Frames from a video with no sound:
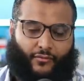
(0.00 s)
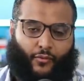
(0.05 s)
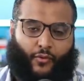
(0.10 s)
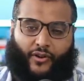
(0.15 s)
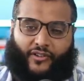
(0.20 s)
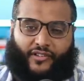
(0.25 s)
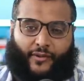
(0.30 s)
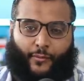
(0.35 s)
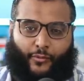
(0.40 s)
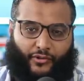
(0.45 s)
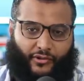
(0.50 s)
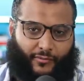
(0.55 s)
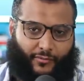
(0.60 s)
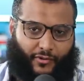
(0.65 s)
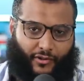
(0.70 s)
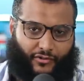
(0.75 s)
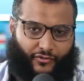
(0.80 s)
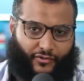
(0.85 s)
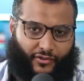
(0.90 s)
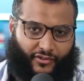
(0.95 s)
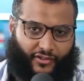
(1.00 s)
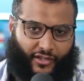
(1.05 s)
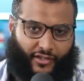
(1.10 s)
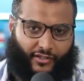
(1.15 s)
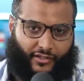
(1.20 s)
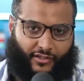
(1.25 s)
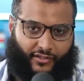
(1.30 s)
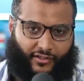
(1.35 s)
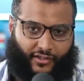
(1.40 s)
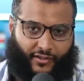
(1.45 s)
What is a Muslim country
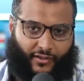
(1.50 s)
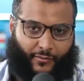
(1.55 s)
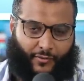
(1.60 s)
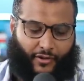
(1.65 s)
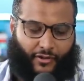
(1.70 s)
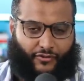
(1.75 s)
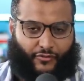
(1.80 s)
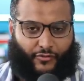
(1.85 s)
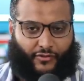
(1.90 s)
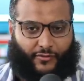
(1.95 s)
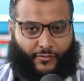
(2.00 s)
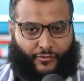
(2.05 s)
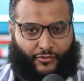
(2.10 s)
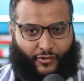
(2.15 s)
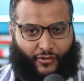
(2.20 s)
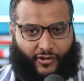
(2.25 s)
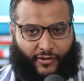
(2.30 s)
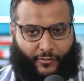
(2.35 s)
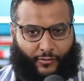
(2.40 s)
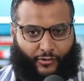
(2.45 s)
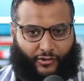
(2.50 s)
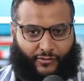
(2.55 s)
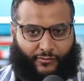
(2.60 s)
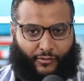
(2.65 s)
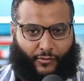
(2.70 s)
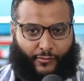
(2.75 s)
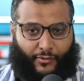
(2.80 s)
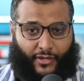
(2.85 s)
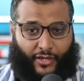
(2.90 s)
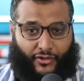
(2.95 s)
exactly? Is it a country with a majority
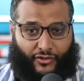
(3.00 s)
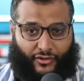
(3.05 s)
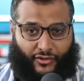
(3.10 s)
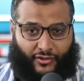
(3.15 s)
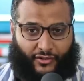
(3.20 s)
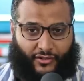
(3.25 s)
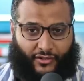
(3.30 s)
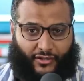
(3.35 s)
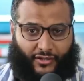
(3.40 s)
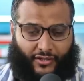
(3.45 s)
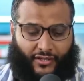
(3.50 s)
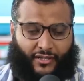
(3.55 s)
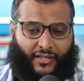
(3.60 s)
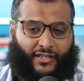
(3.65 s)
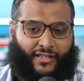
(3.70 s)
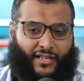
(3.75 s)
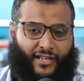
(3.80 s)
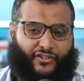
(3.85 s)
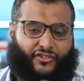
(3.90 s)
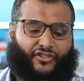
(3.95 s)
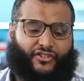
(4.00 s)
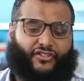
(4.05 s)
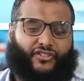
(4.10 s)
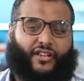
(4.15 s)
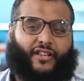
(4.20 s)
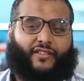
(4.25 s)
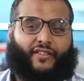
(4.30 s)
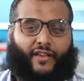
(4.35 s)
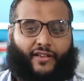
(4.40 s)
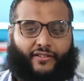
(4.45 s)
Muslim population? Let's
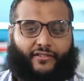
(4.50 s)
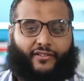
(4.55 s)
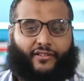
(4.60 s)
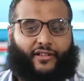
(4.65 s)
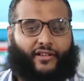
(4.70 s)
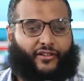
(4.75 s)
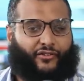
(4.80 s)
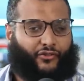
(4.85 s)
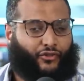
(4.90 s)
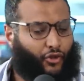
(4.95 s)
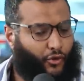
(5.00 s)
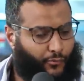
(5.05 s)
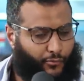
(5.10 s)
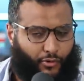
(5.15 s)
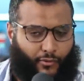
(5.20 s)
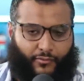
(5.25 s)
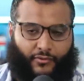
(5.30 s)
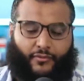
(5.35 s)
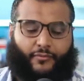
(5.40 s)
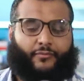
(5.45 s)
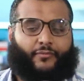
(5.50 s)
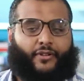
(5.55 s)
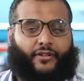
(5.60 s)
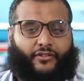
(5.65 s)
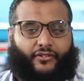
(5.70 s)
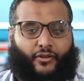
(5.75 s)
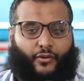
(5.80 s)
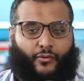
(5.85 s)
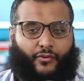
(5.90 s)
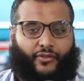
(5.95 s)
just say that is the case. No problem.
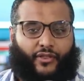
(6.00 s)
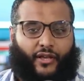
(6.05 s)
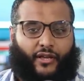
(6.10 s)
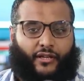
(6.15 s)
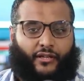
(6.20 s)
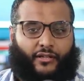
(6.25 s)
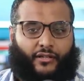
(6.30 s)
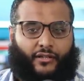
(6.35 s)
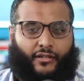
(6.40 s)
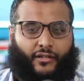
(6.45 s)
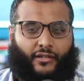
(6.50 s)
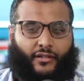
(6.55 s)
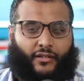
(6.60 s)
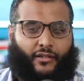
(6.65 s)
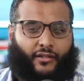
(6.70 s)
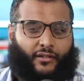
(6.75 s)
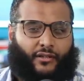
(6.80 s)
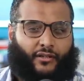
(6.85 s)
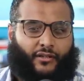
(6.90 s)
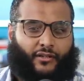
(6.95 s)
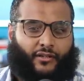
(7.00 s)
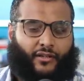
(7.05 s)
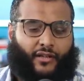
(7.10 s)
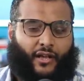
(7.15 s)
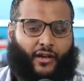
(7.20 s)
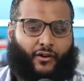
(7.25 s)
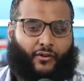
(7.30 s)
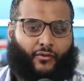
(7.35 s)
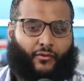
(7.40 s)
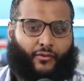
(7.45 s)
Let's go with that.
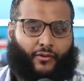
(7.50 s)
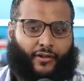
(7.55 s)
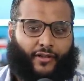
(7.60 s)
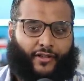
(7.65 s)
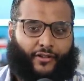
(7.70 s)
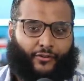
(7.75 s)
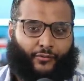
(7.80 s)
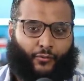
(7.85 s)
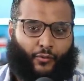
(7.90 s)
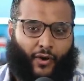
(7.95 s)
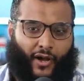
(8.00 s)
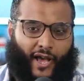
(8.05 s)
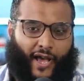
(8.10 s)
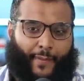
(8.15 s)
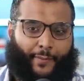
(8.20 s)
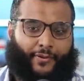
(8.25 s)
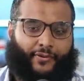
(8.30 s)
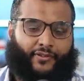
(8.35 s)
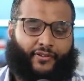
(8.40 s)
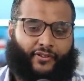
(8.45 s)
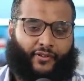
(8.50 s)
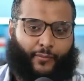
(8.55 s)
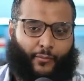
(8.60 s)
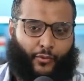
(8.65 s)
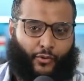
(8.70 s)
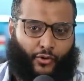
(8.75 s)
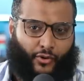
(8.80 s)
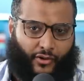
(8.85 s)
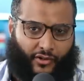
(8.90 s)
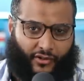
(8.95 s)
Now, is what happens in
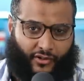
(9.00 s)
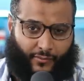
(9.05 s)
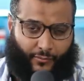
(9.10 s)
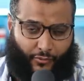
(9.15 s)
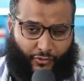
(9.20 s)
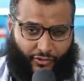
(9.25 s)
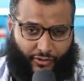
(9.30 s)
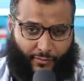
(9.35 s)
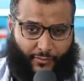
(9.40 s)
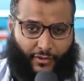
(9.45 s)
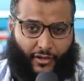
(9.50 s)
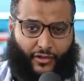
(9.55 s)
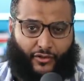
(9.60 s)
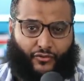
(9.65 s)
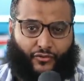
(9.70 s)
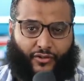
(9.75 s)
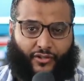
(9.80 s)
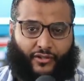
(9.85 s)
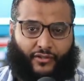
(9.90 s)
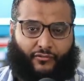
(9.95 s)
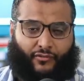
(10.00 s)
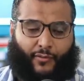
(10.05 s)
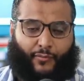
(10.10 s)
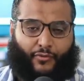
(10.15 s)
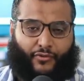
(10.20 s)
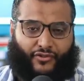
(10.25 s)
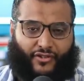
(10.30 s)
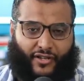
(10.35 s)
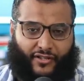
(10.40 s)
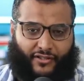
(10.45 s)
a Muslim country
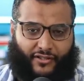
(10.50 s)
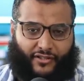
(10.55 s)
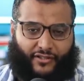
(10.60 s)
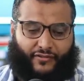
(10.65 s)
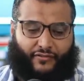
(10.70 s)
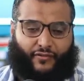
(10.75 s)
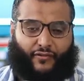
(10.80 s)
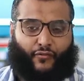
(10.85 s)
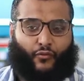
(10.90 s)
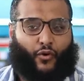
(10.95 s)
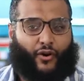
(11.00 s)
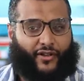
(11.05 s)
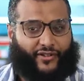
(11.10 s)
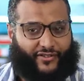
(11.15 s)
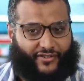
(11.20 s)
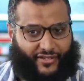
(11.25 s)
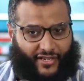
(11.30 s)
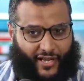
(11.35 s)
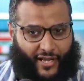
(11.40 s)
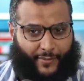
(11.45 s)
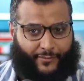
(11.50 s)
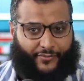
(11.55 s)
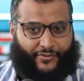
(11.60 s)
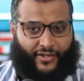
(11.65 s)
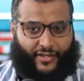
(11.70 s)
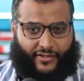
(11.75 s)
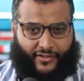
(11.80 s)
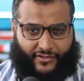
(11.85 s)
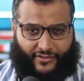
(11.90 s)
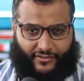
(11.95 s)
representative of what Islam
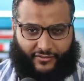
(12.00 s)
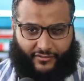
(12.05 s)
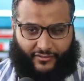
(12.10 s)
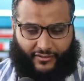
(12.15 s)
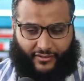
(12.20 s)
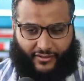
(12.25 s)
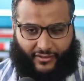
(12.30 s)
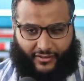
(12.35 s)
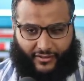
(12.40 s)
says?